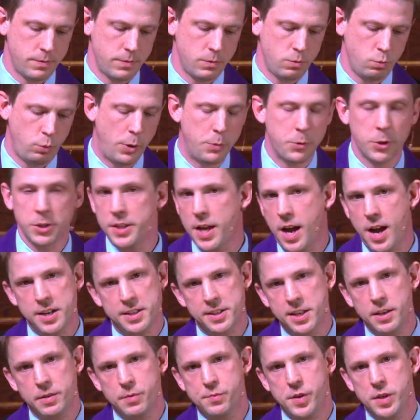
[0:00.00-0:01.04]
We will not
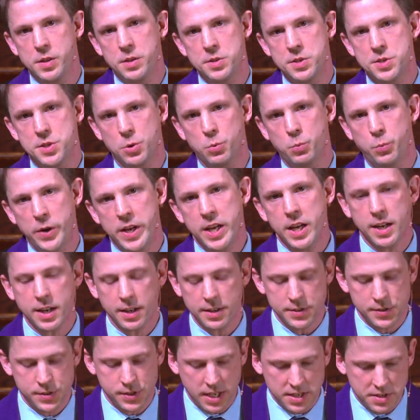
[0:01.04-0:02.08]
give in to weak
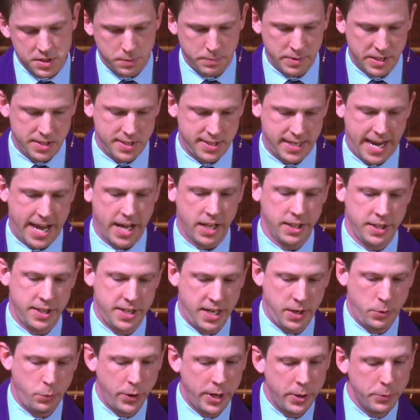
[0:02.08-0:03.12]

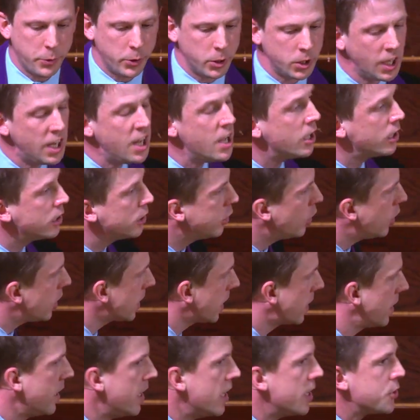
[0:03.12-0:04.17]
sentimentality. We will
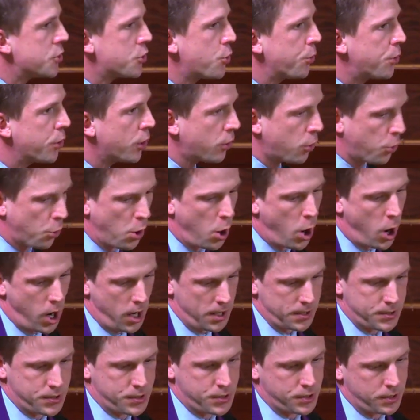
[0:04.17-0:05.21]
look to the
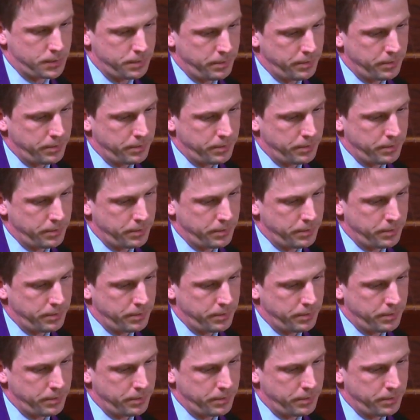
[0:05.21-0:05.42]
cross,